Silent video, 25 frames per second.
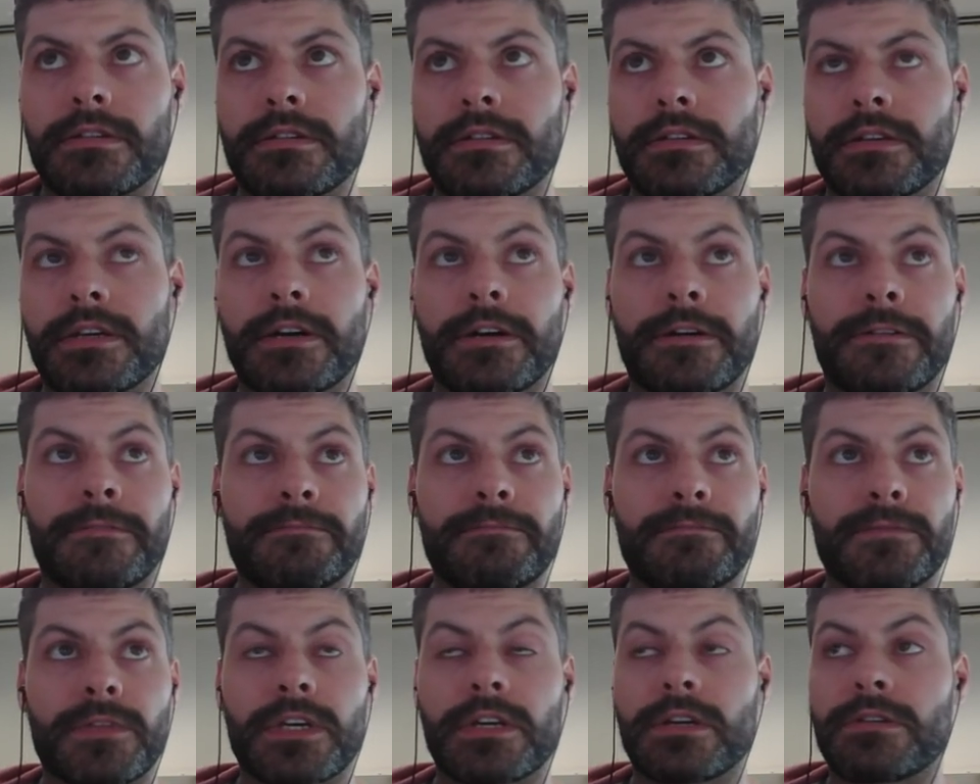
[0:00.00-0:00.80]
yeah,
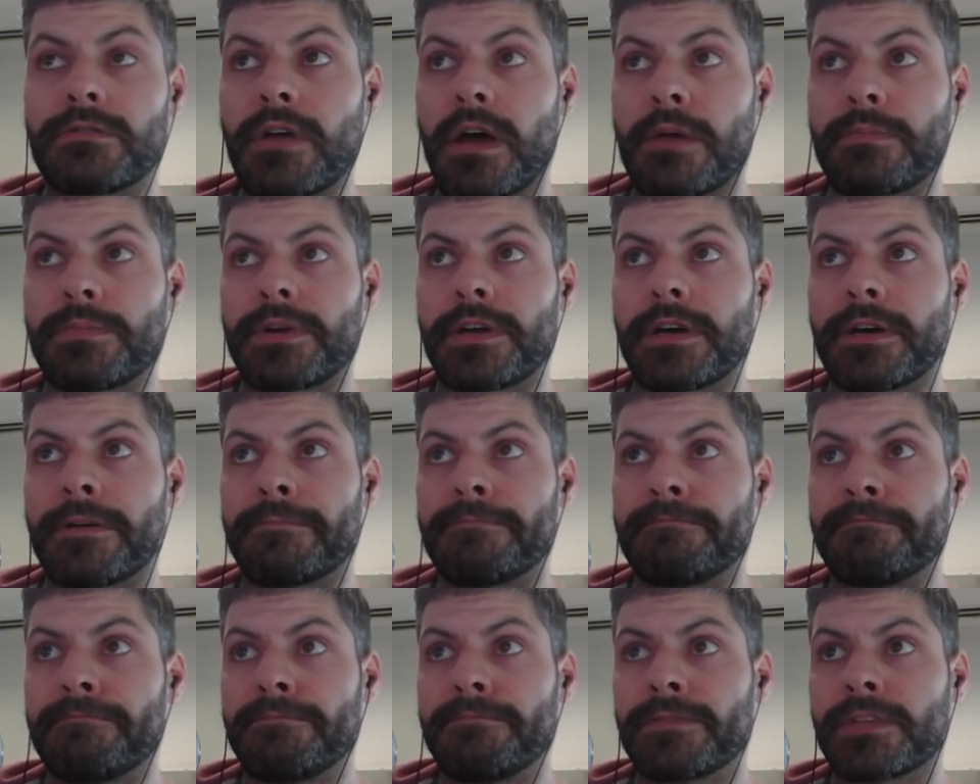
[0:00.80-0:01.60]
gonna wrap it
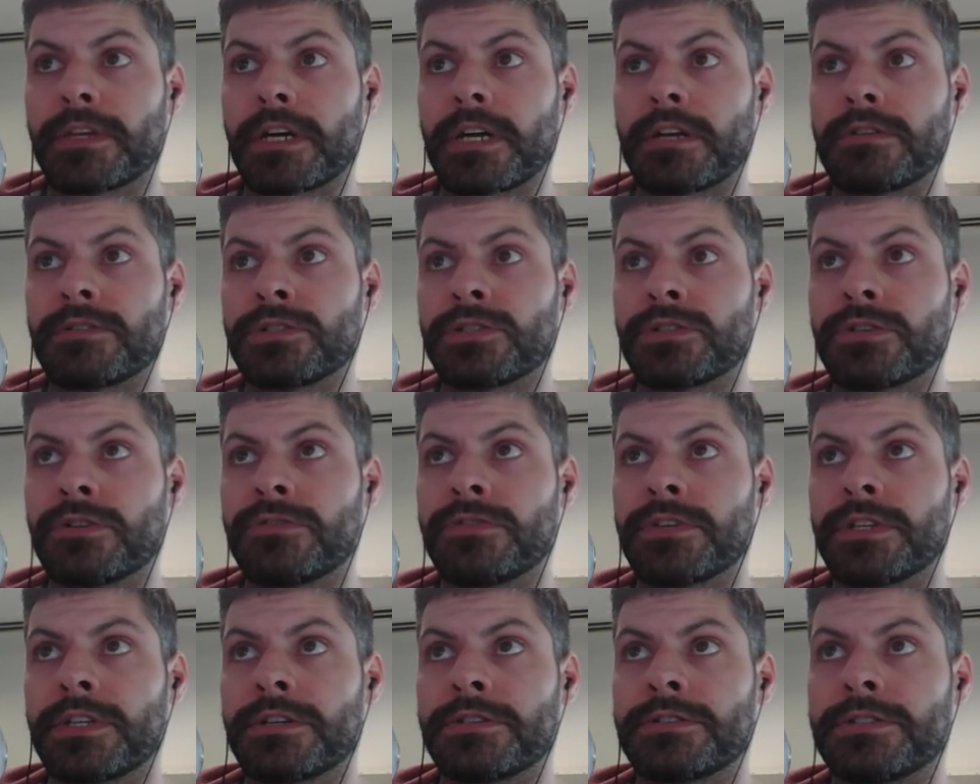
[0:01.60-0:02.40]
up. Kind of a short
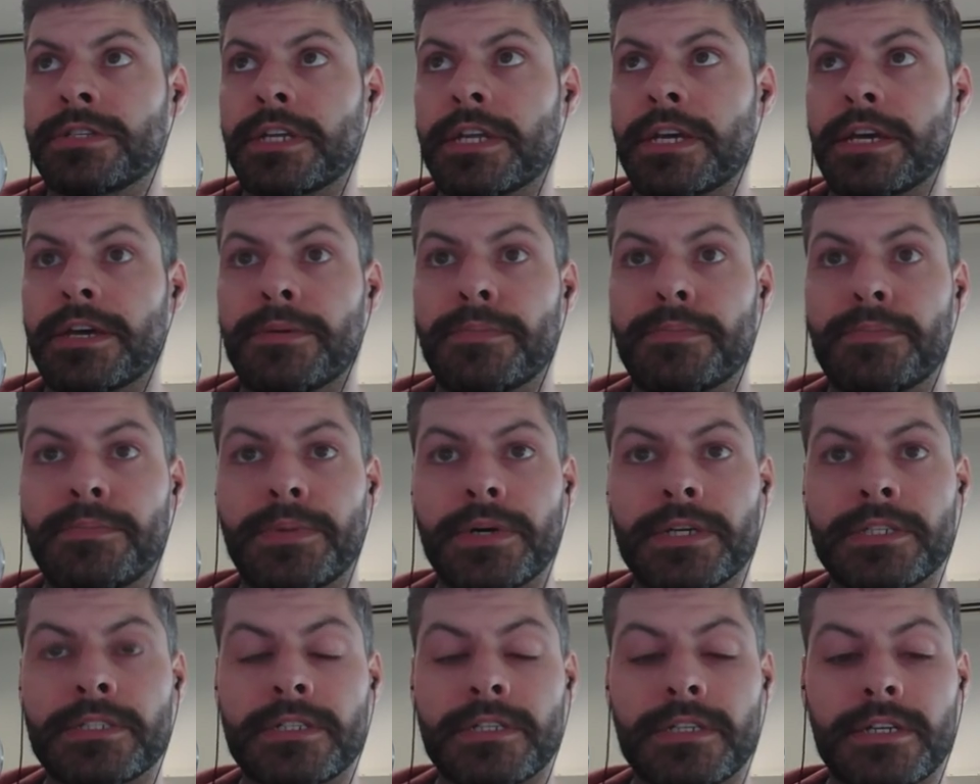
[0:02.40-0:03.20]
video today,
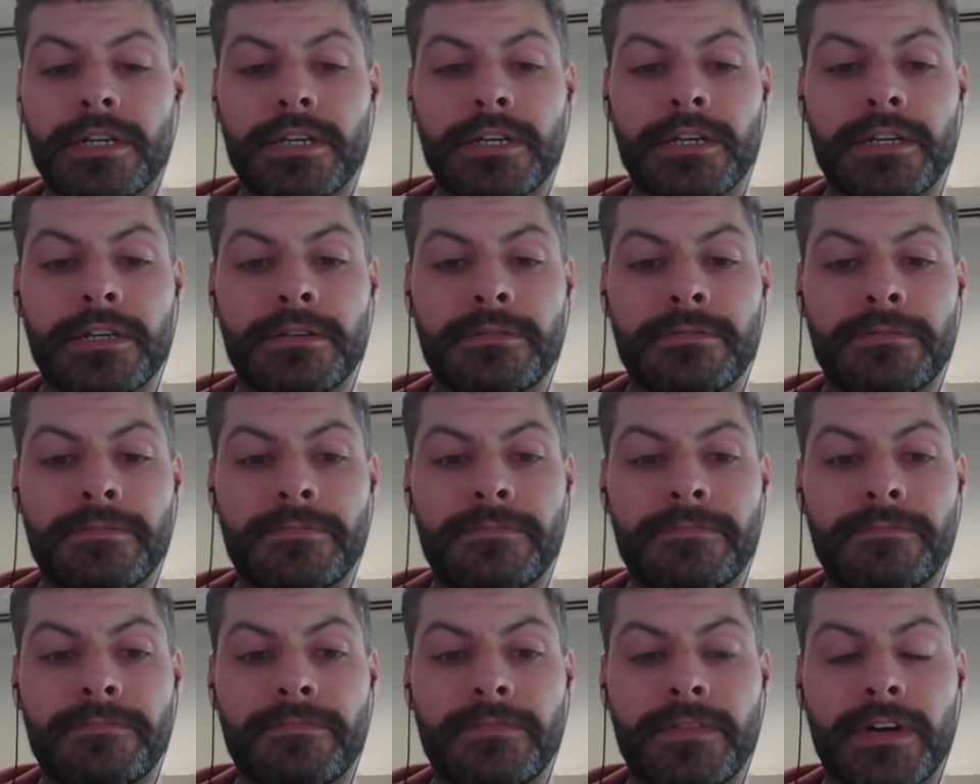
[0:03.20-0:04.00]
but I'll
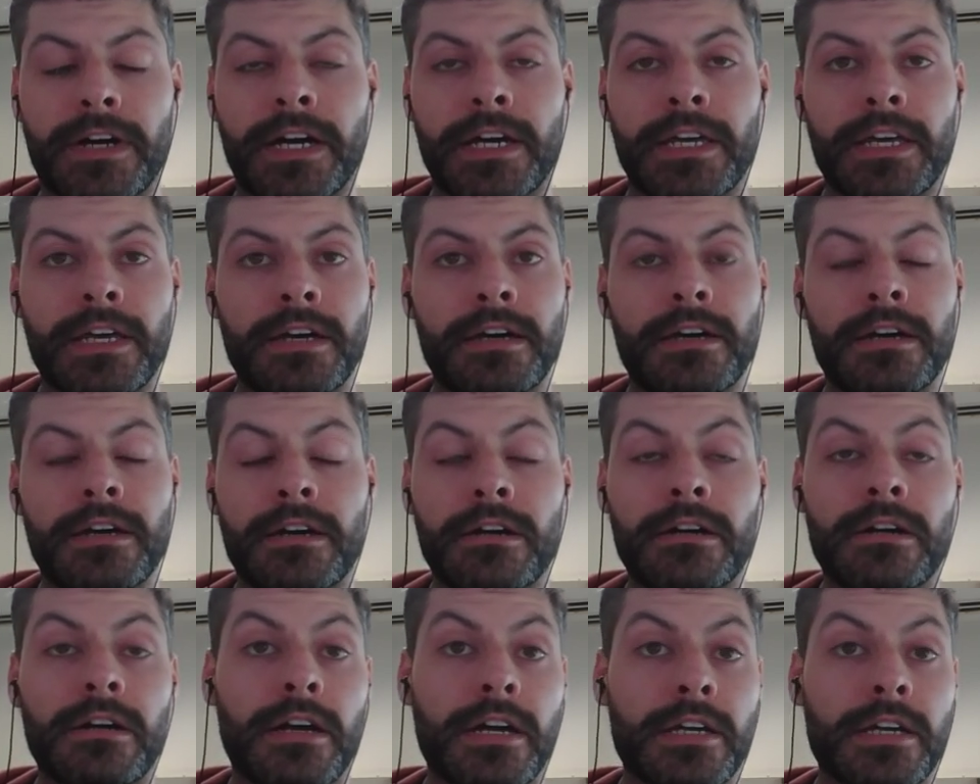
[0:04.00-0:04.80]

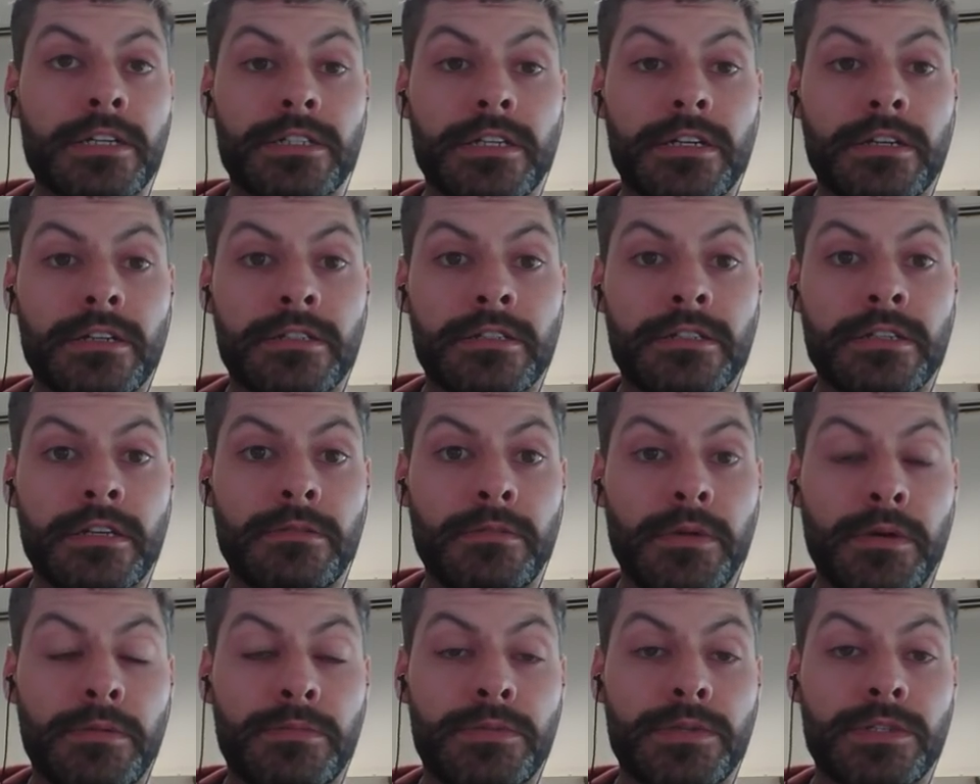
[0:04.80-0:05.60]
tell you
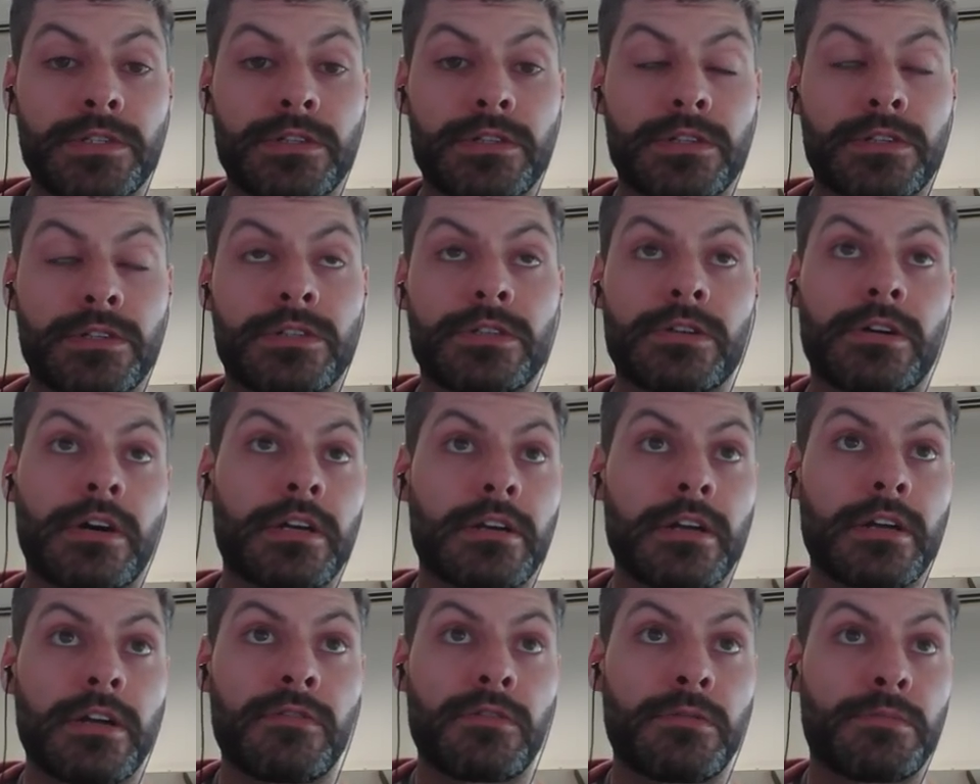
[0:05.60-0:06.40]
my position. So I
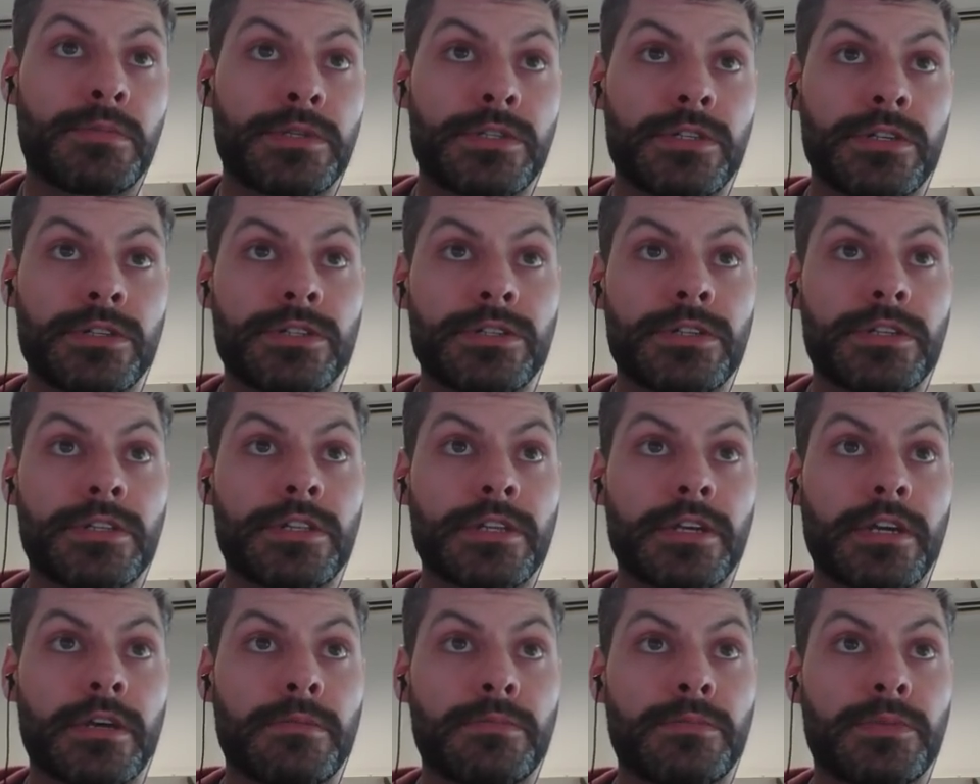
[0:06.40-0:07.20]
don't have a position in
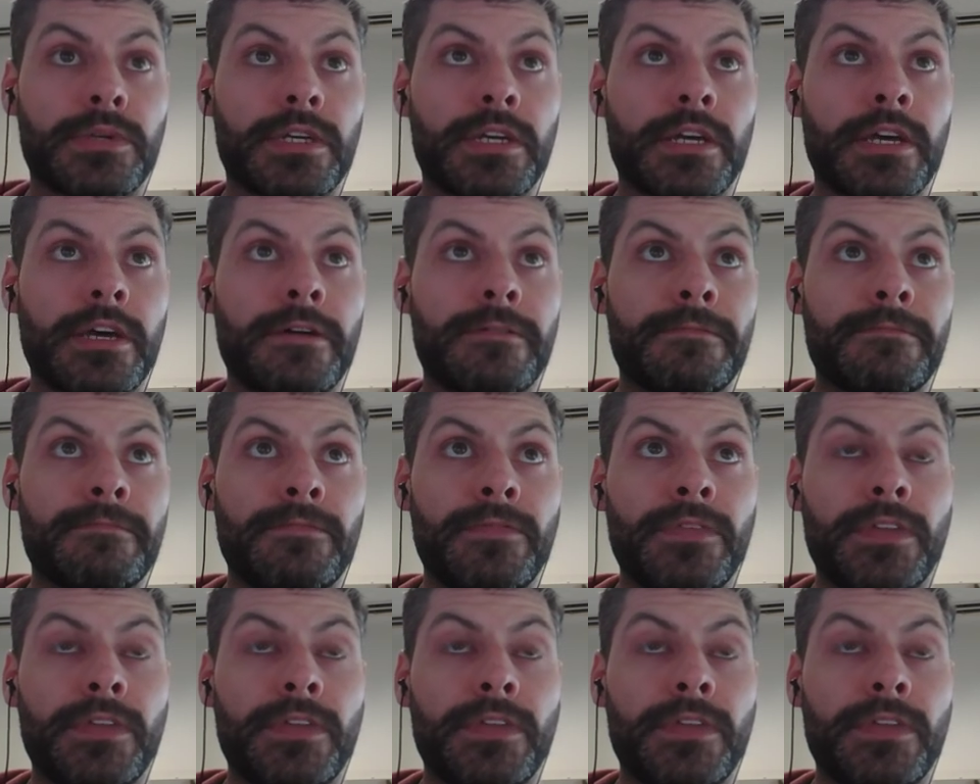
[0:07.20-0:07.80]
the company yet.